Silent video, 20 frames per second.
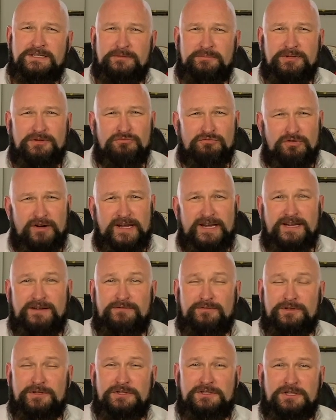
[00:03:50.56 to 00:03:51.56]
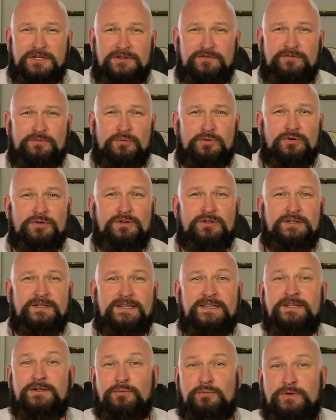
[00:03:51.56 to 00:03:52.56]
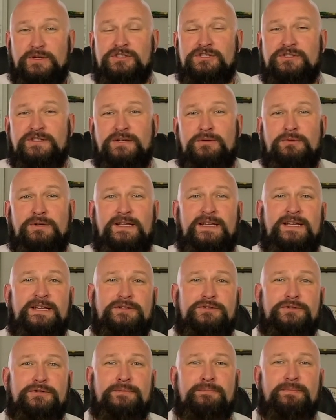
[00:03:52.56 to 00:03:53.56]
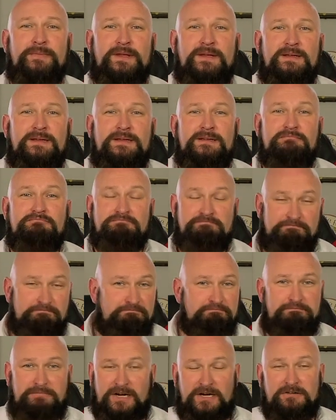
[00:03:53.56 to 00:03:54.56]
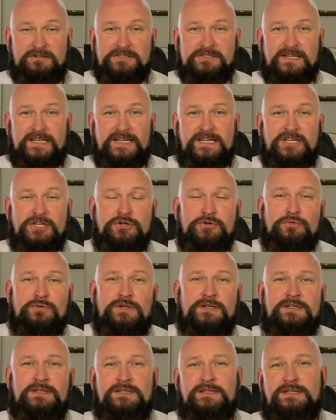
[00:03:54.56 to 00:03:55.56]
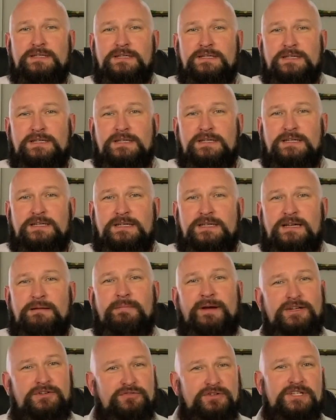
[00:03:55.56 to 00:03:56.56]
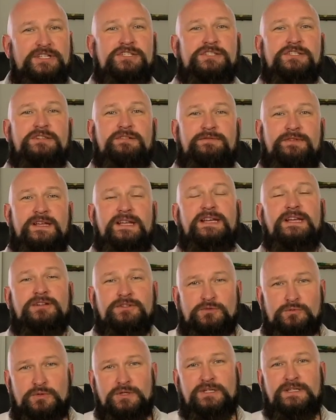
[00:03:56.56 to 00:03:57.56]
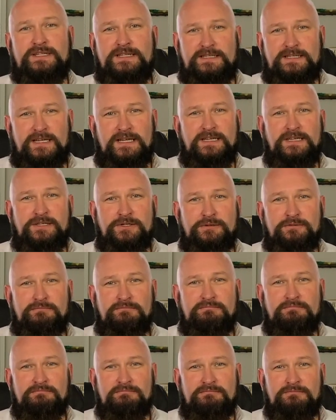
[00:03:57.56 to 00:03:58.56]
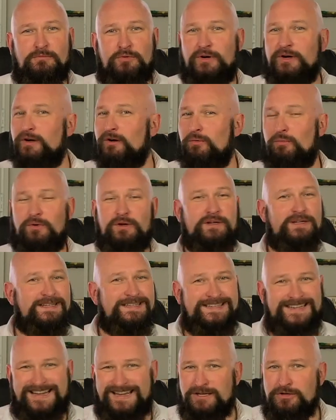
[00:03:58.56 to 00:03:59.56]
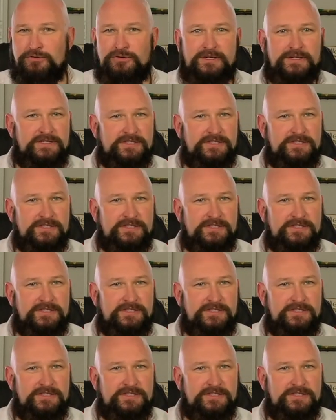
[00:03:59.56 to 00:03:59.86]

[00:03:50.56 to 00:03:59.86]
to be ready for the tough world into which they will enter. Parents like you. And my traditional videos will continue where we'll continue to